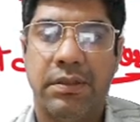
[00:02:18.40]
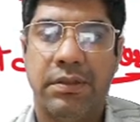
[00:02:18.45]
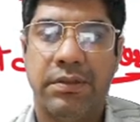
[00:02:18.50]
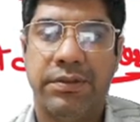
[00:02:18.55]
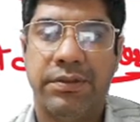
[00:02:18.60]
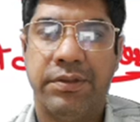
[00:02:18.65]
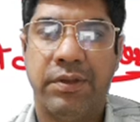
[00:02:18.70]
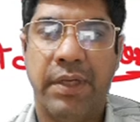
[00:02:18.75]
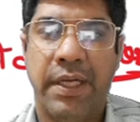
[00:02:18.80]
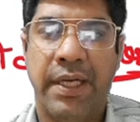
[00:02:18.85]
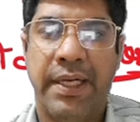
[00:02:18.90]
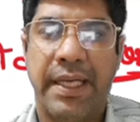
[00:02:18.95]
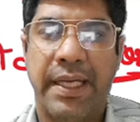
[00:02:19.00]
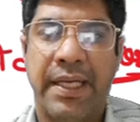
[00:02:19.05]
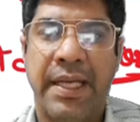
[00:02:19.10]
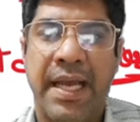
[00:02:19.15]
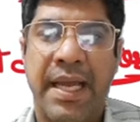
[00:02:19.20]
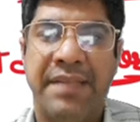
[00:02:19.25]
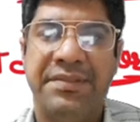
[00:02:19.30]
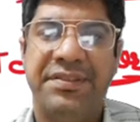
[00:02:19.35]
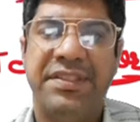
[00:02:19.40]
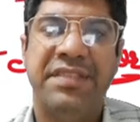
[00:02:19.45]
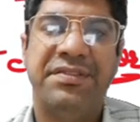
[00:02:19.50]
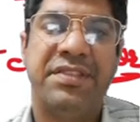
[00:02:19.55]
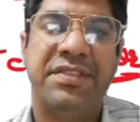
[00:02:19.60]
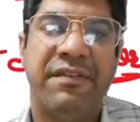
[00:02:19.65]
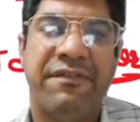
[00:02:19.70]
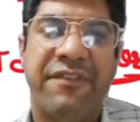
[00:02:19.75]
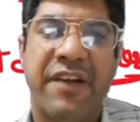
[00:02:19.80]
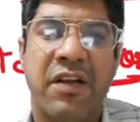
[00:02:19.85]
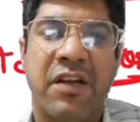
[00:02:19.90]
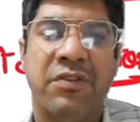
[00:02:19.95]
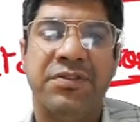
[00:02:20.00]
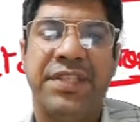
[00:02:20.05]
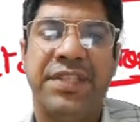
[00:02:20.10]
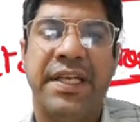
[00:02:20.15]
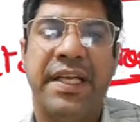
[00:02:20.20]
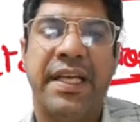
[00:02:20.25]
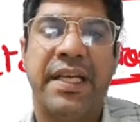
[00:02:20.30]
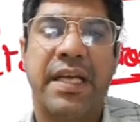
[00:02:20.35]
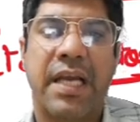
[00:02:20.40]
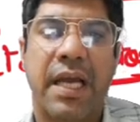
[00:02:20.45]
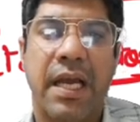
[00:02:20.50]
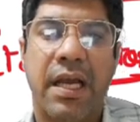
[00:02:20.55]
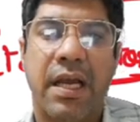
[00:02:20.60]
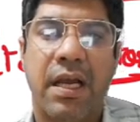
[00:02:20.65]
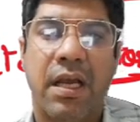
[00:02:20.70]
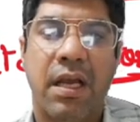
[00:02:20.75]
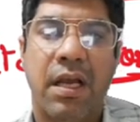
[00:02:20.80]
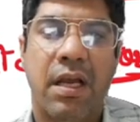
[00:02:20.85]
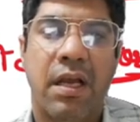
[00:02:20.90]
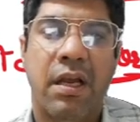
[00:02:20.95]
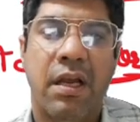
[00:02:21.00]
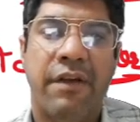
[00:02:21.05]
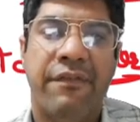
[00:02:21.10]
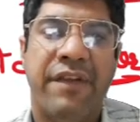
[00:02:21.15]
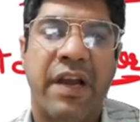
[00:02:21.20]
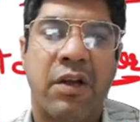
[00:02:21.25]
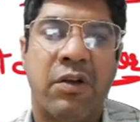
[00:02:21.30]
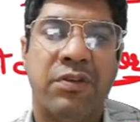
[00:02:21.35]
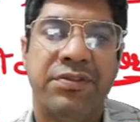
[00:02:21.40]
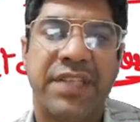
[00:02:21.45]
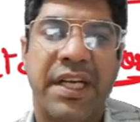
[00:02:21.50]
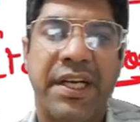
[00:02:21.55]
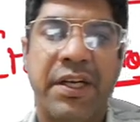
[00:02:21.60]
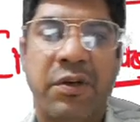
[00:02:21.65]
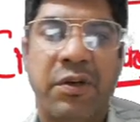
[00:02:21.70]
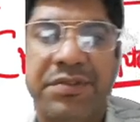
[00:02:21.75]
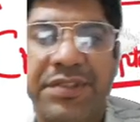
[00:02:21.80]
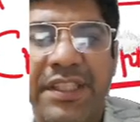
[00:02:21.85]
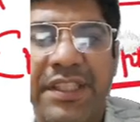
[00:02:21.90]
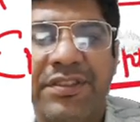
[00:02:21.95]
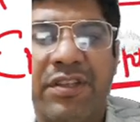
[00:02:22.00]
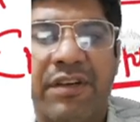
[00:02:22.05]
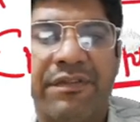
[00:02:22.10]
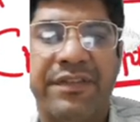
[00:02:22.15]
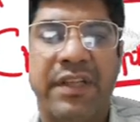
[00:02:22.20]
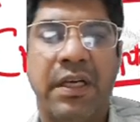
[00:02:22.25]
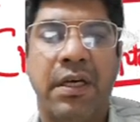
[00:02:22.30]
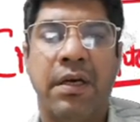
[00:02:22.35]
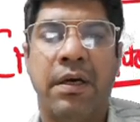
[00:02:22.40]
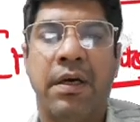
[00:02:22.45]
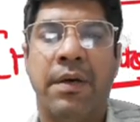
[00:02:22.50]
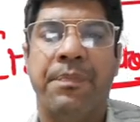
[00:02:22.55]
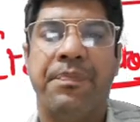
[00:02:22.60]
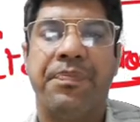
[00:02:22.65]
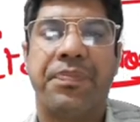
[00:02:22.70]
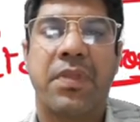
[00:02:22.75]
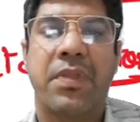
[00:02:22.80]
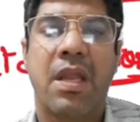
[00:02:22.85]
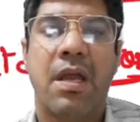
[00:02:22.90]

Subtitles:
So it enhances the phagocytosis of the